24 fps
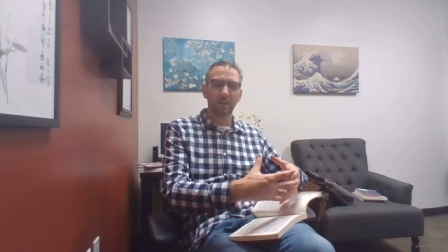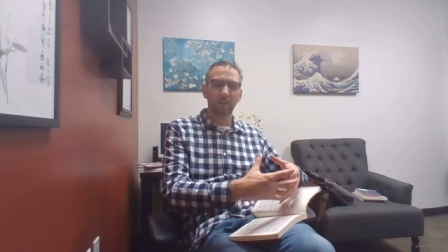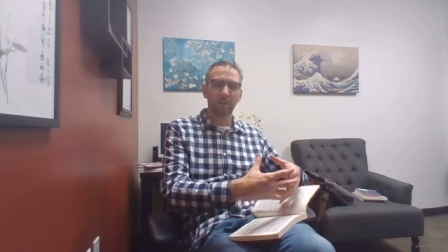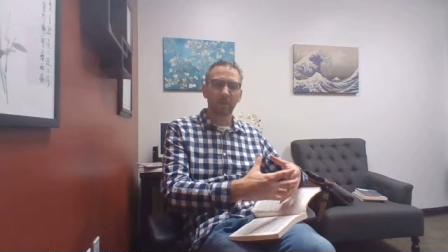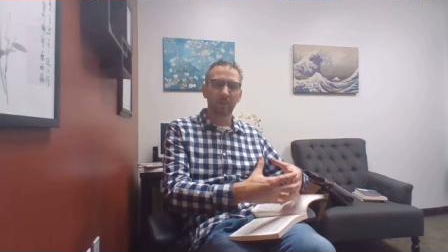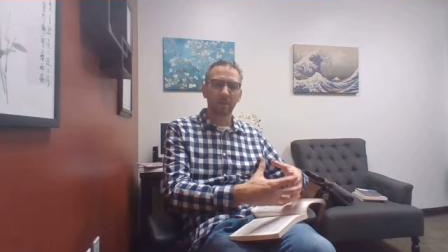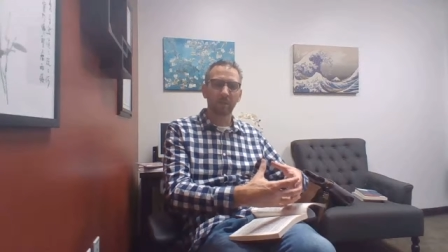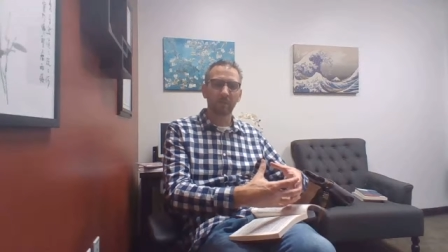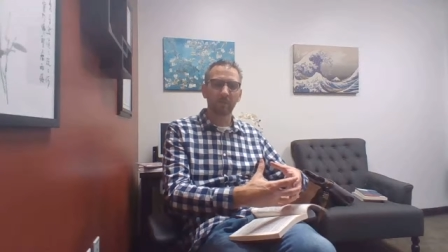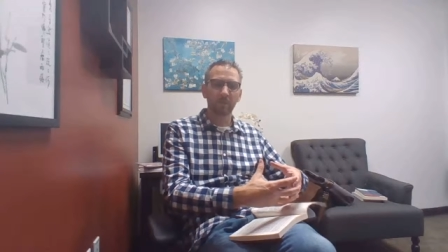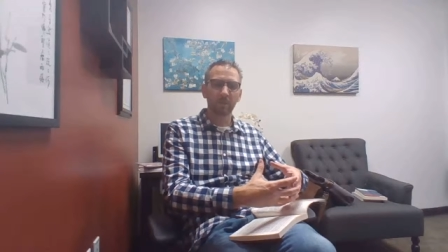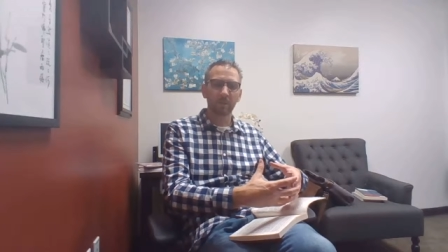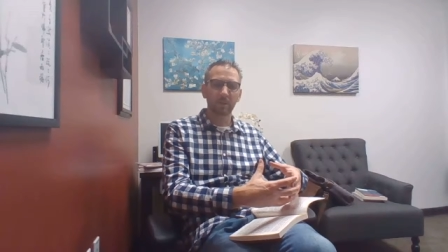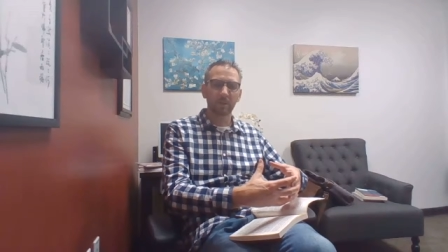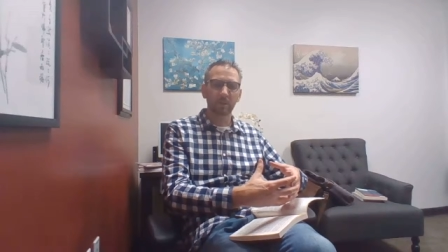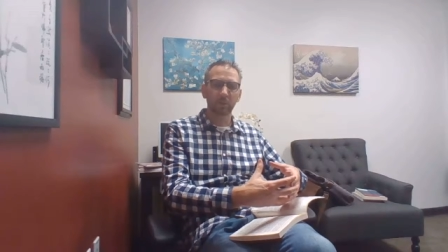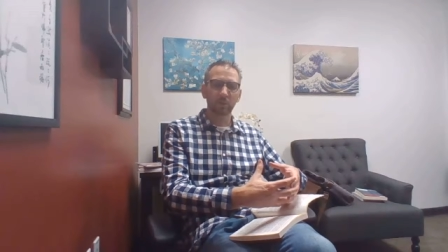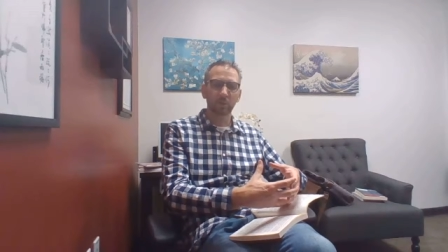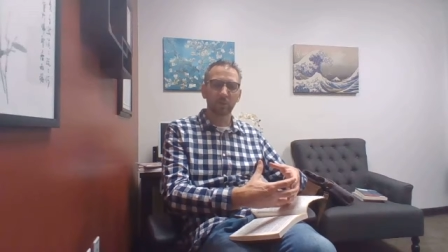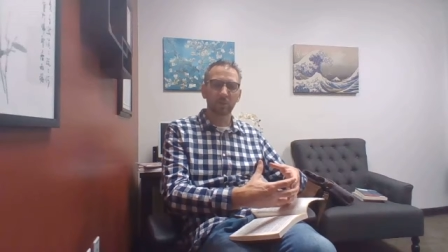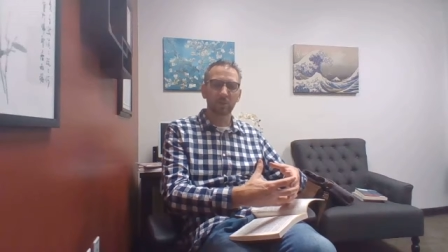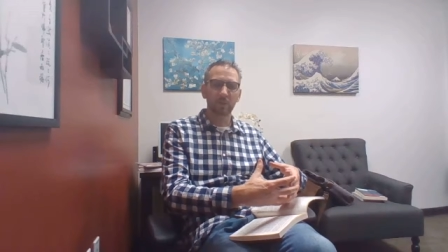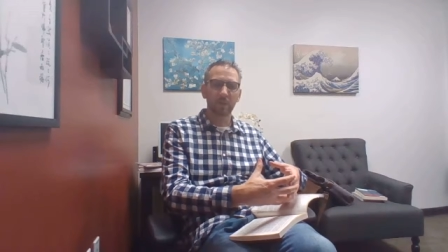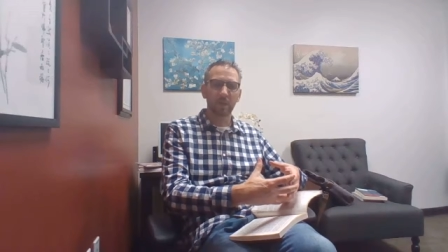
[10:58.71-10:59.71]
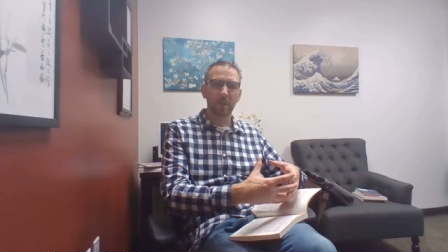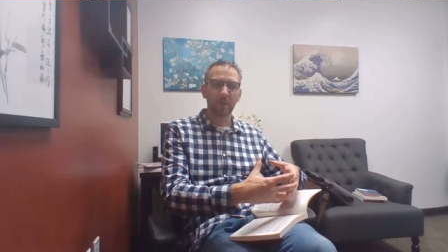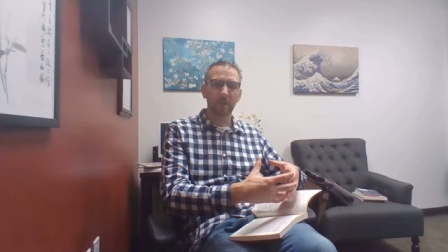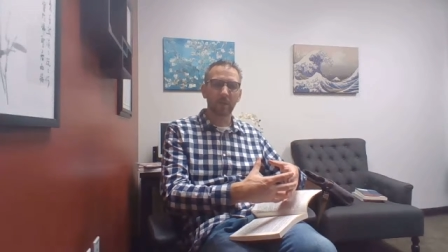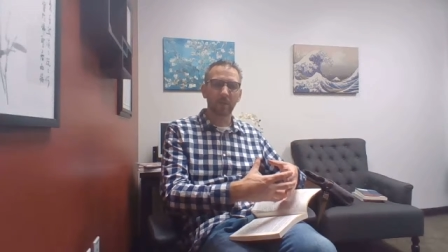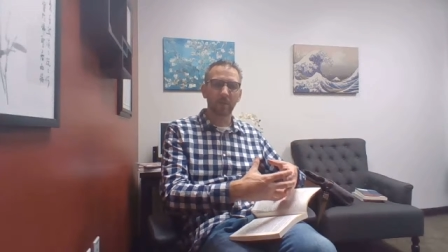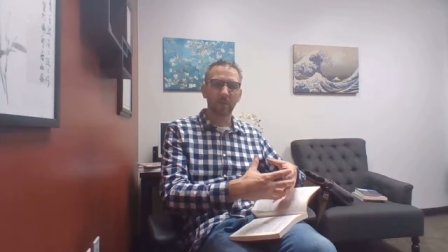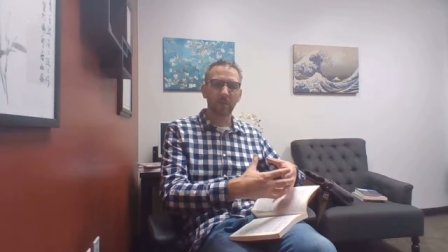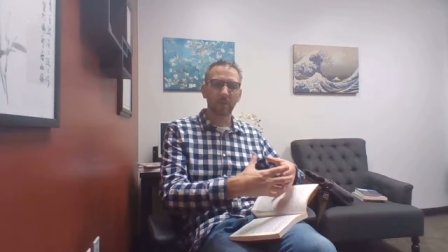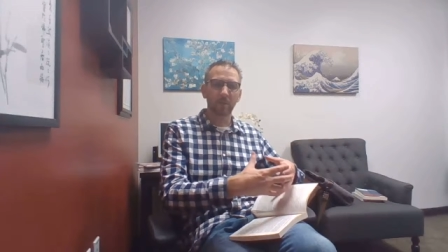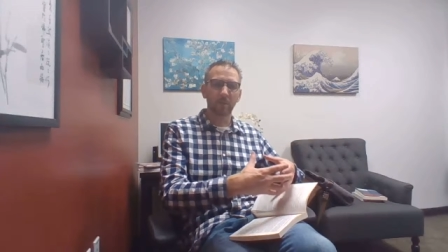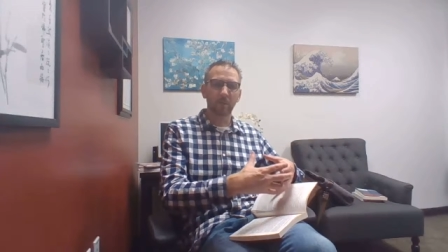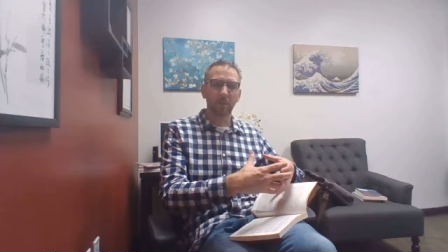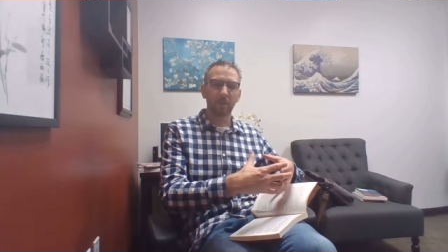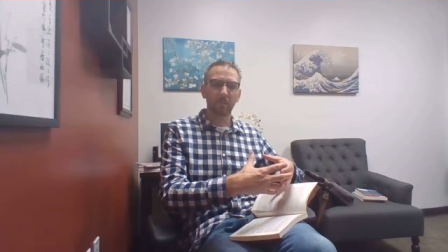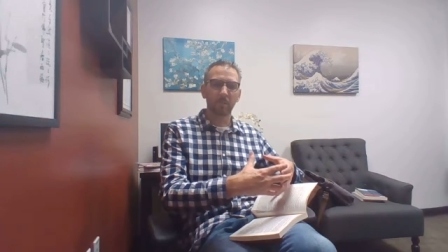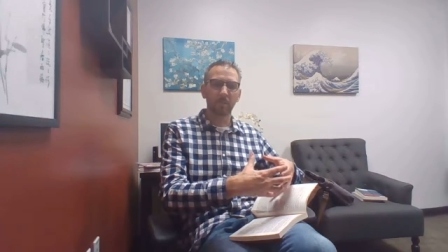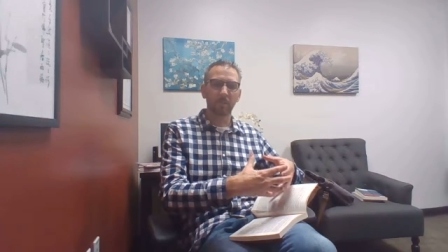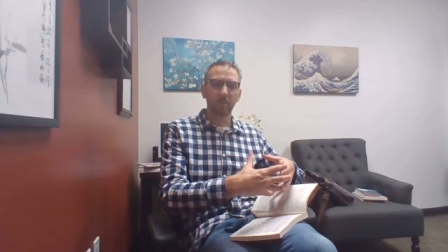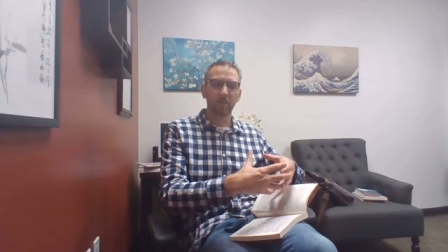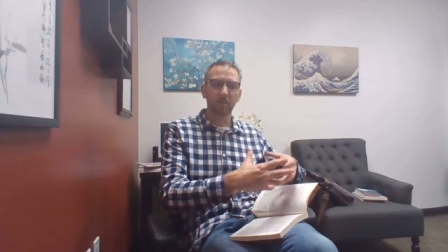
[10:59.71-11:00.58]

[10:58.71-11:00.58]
given in Christianity. It might be the